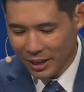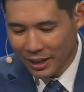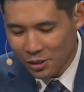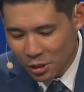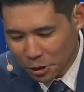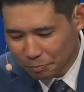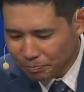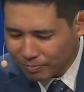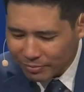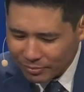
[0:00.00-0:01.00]
And so
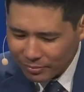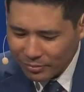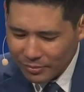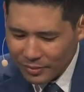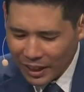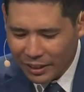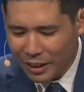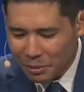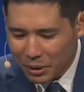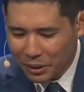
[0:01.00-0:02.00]
I
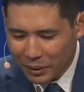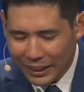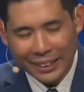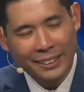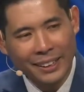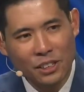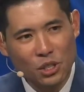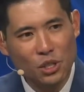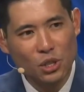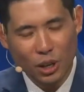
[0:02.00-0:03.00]
thought it'd be great and, and
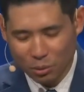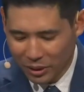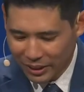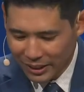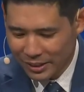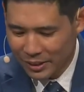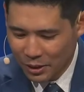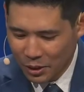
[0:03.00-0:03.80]
just start with this.